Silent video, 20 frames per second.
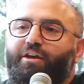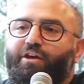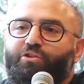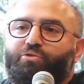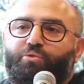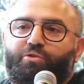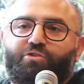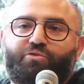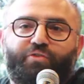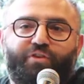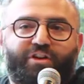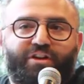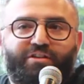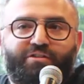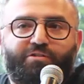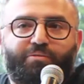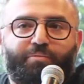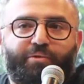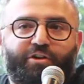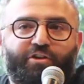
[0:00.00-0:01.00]
It was very
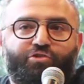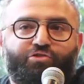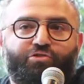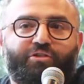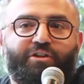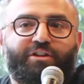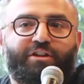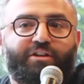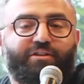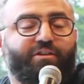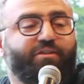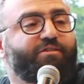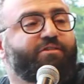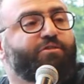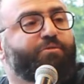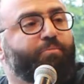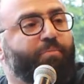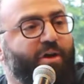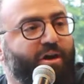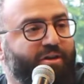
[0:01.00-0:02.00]
inspirational. It
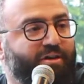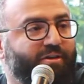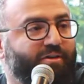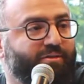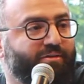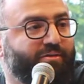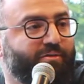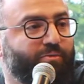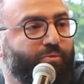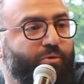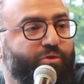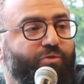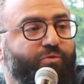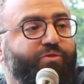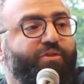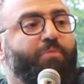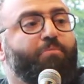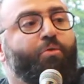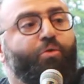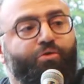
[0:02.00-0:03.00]
inspired one
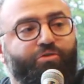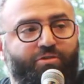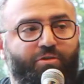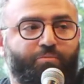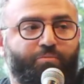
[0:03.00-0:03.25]
of the most